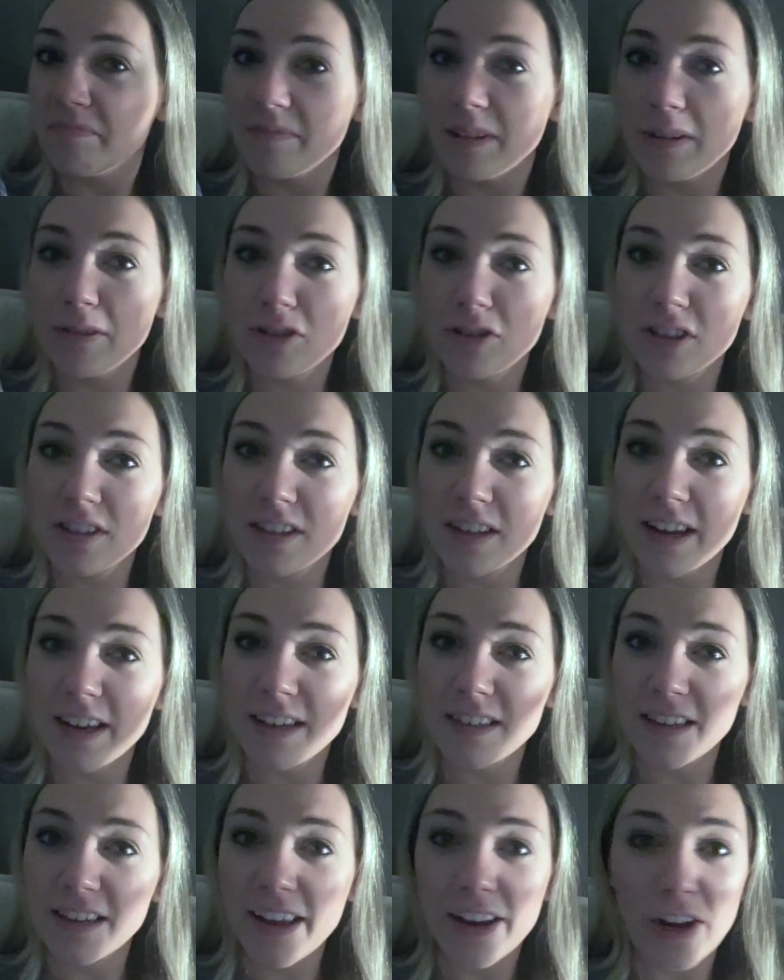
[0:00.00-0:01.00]
It was just a
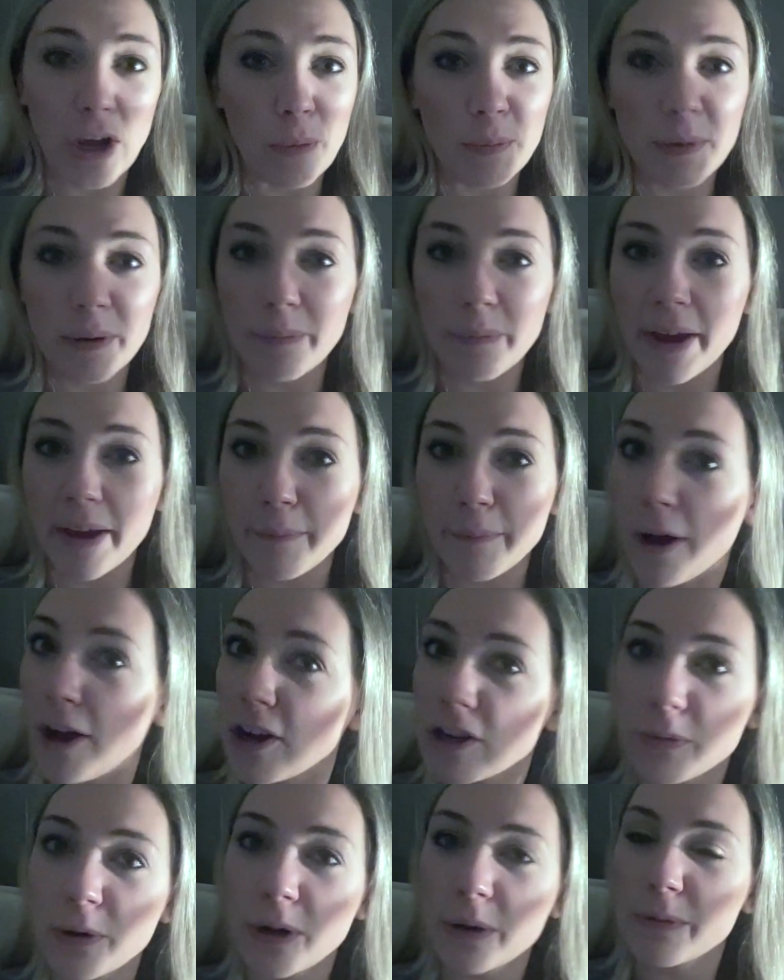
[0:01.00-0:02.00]
nice night. Opened my
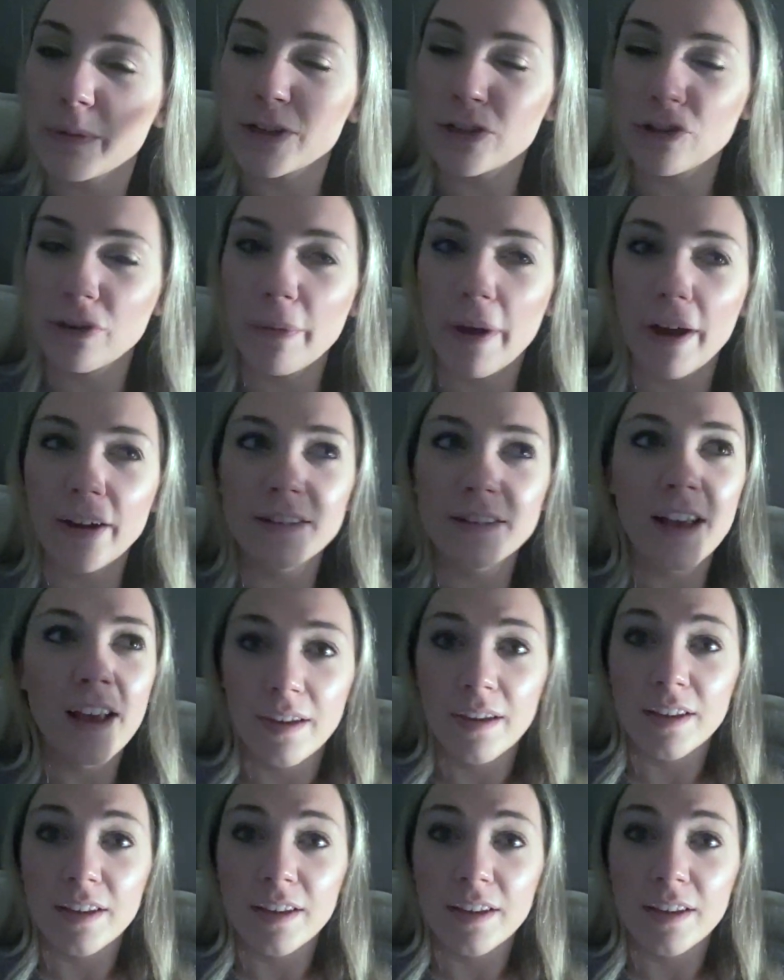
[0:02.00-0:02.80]
Poshmark mystery box.